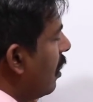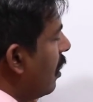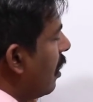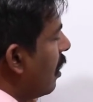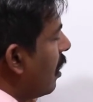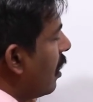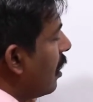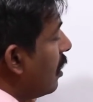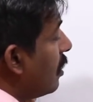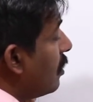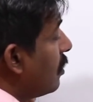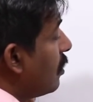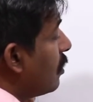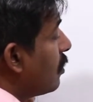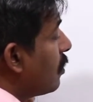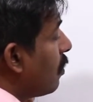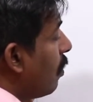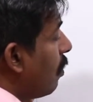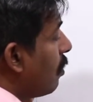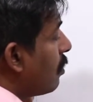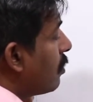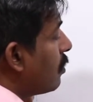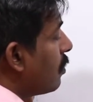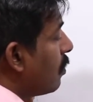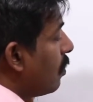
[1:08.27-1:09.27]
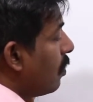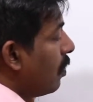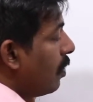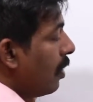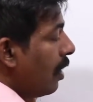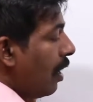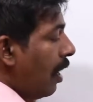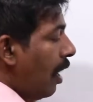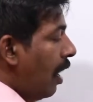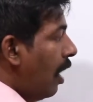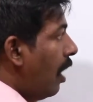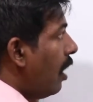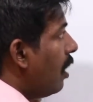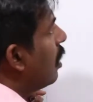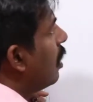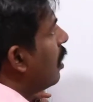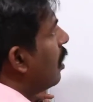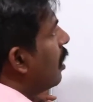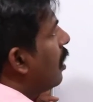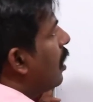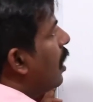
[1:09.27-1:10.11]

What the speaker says: range is also R.